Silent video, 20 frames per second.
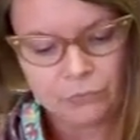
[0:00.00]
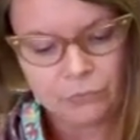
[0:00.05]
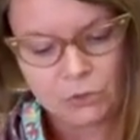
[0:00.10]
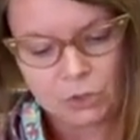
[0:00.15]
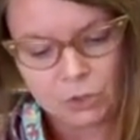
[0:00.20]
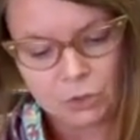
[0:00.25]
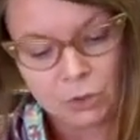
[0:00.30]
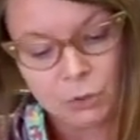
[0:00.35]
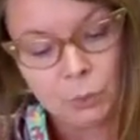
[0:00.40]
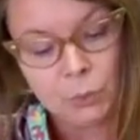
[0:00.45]

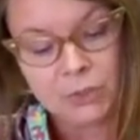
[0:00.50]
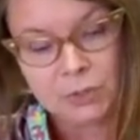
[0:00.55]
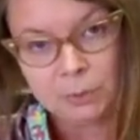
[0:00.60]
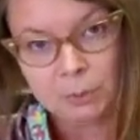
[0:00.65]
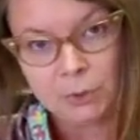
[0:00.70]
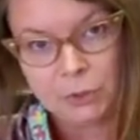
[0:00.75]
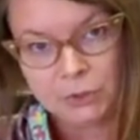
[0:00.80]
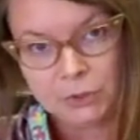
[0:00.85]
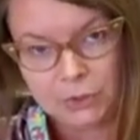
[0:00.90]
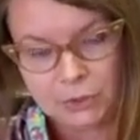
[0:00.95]
She
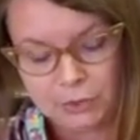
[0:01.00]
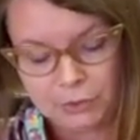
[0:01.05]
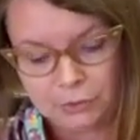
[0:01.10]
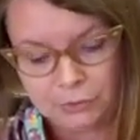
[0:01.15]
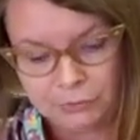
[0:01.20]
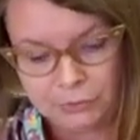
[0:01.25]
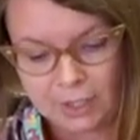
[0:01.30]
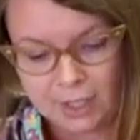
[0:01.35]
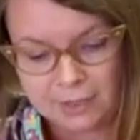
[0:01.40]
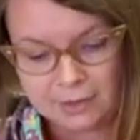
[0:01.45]
whispered to her
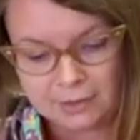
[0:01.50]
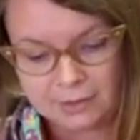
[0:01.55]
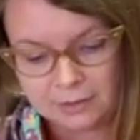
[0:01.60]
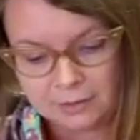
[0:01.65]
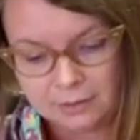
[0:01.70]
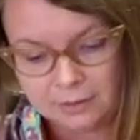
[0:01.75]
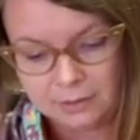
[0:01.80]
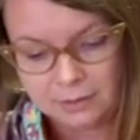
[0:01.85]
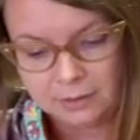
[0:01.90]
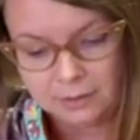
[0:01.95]
friend.
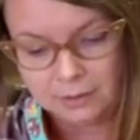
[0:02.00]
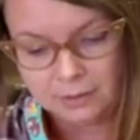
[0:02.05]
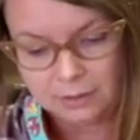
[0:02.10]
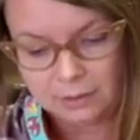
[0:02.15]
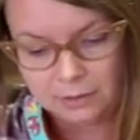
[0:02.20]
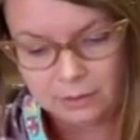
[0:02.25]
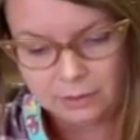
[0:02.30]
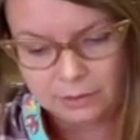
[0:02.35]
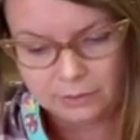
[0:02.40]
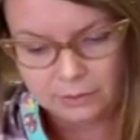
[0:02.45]

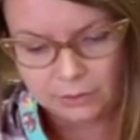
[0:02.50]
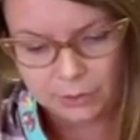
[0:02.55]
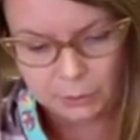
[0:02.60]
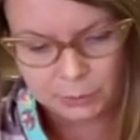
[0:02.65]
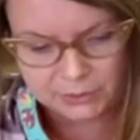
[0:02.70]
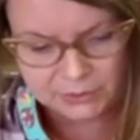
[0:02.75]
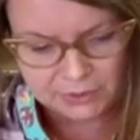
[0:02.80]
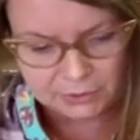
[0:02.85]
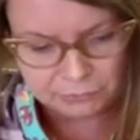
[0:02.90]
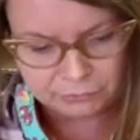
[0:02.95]
"There was the